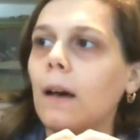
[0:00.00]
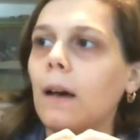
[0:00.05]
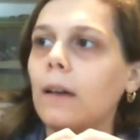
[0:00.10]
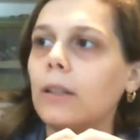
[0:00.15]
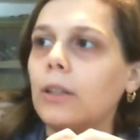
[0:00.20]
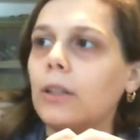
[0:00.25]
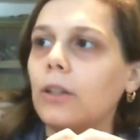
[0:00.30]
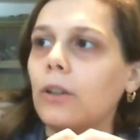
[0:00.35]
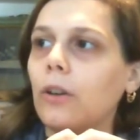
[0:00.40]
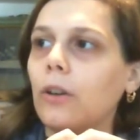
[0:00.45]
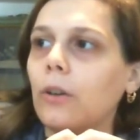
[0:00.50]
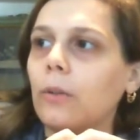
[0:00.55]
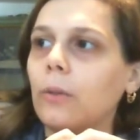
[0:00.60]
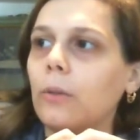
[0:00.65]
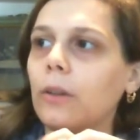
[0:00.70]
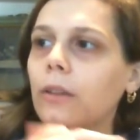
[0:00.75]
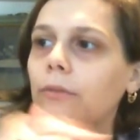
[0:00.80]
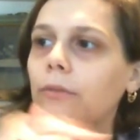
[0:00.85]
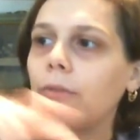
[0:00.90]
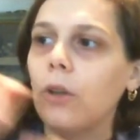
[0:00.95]
you know,
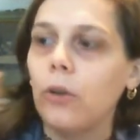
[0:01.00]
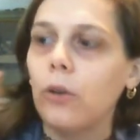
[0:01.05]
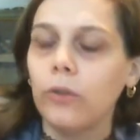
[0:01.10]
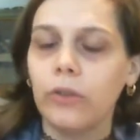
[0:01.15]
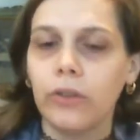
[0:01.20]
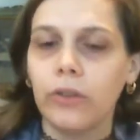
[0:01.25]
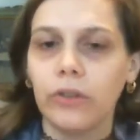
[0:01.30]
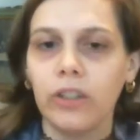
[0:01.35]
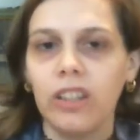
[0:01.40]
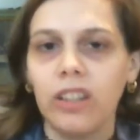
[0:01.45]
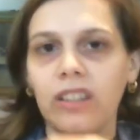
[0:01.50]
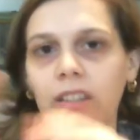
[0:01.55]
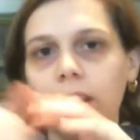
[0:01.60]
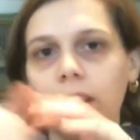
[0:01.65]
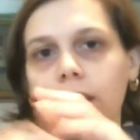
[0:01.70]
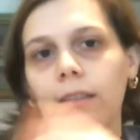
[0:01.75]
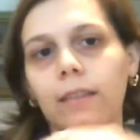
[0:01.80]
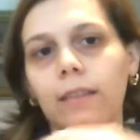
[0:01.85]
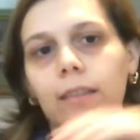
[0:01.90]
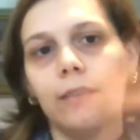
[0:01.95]
if ghosts
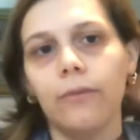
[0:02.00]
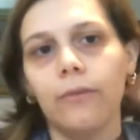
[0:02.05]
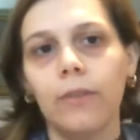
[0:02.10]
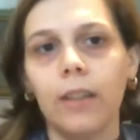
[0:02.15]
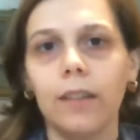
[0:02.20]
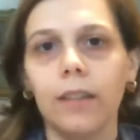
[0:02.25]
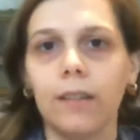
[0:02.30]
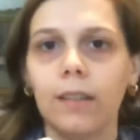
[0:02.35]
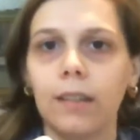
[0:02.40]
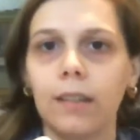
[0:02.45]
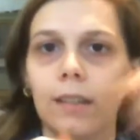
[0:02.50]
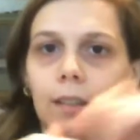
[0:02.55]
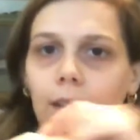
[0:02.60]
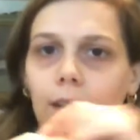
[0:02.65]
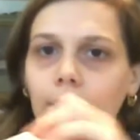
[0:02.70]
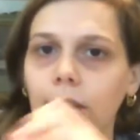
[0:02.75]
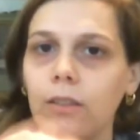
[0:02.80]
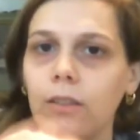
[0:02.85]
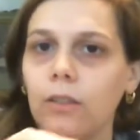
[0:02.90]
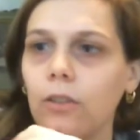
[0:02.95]
exist, if this
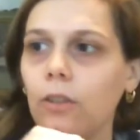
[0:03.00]
exists, you